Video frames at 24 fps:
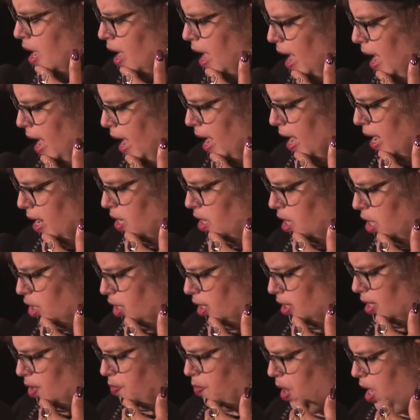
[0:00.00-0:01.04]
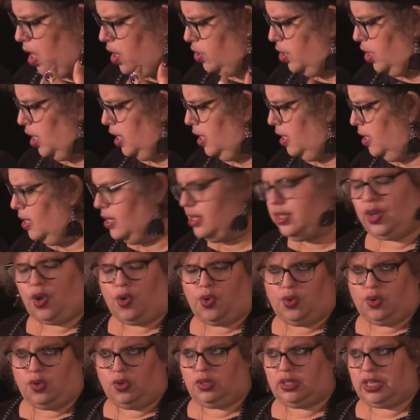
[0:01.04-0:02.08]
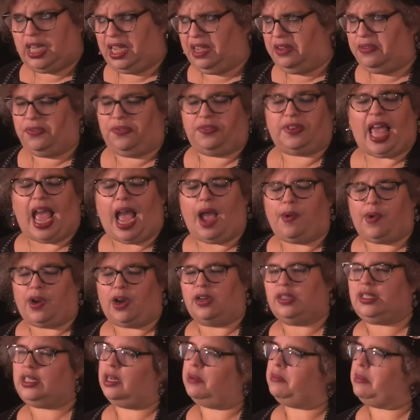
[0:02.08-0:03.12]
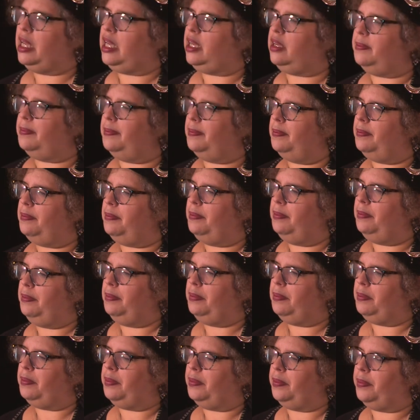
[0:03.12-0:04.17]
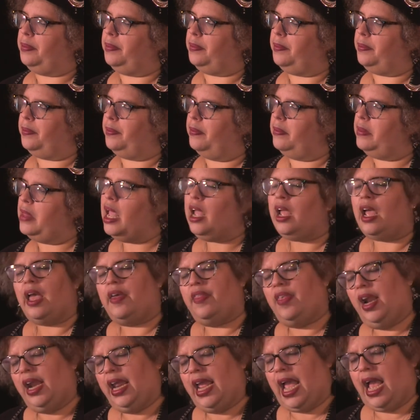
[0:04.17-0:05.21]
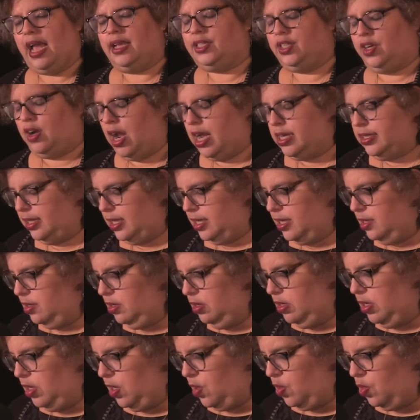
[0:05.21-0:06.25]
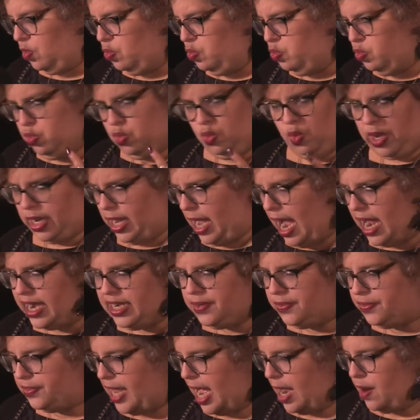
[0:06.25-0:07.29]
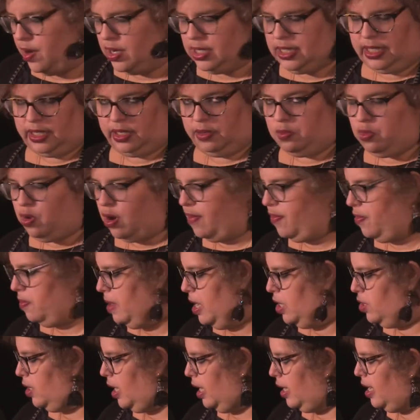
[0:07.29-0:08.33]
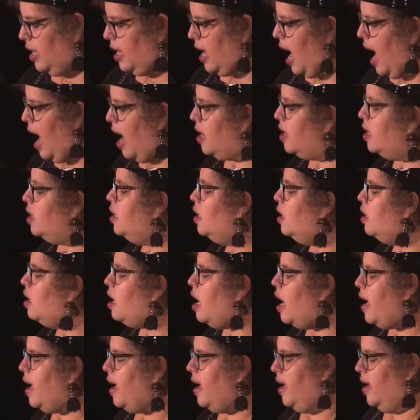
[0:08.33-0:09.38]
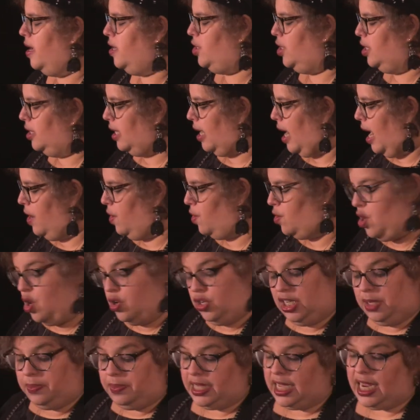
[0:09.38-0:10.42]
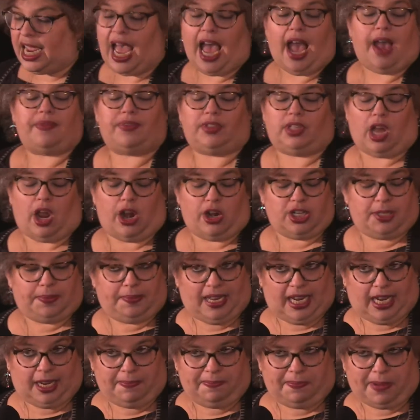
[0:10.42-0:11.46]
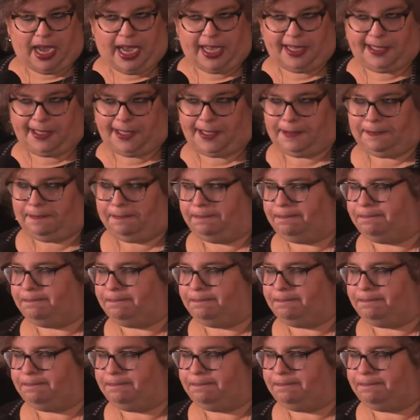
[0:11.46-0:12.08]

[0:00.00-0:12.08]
And she said, well, she's holding flowers. And I'm like, hmm. And then I asked her, I said, you know, what kind of flowers? Is there more information I can get? And she said, I don't know, but they have large pink buds.